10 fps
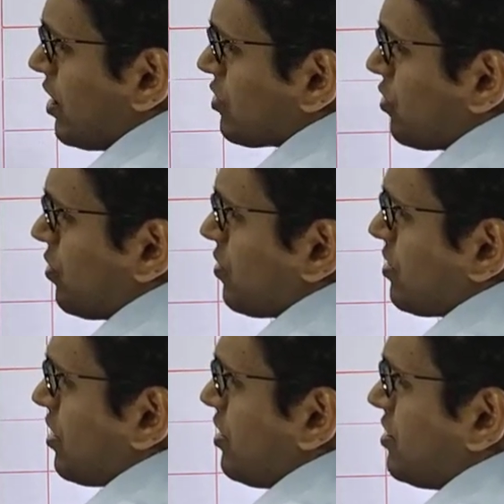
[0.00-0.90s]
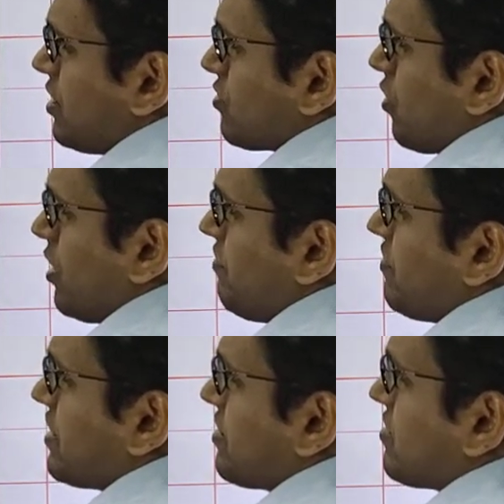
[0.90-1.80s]
So in this column
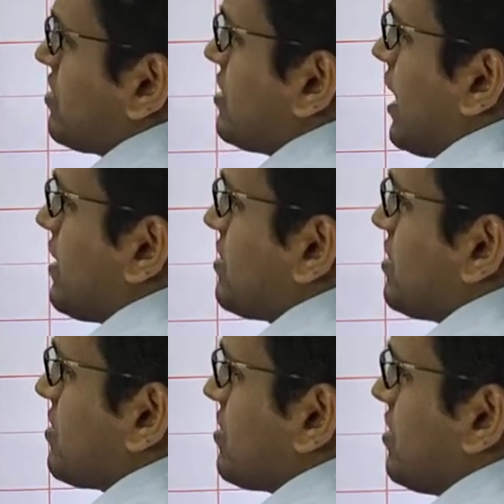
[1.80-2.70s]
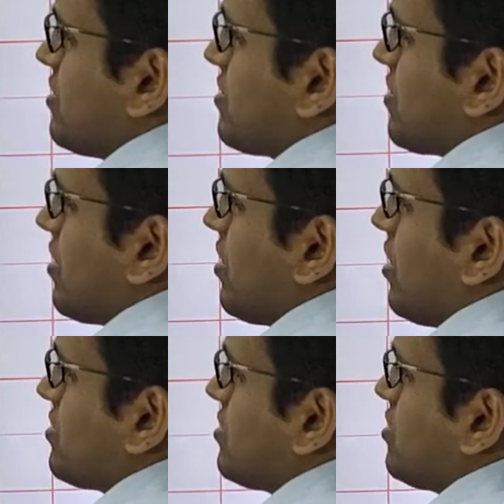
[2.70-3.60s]
we can see that this is
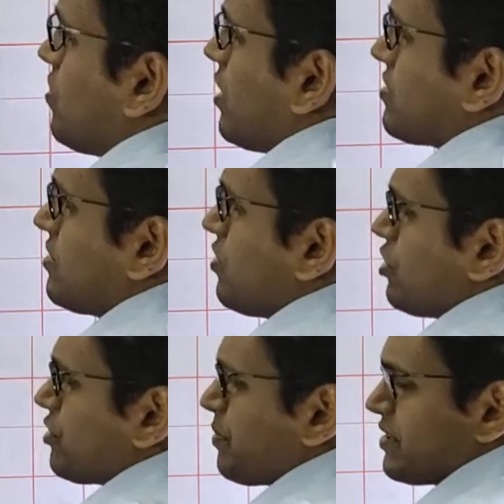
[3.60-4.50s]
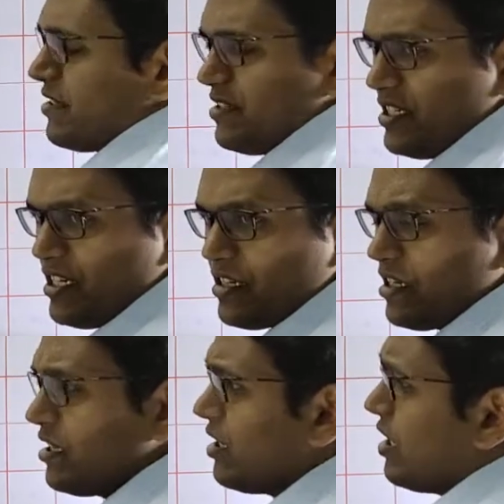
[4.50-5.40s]
a 0 is present here.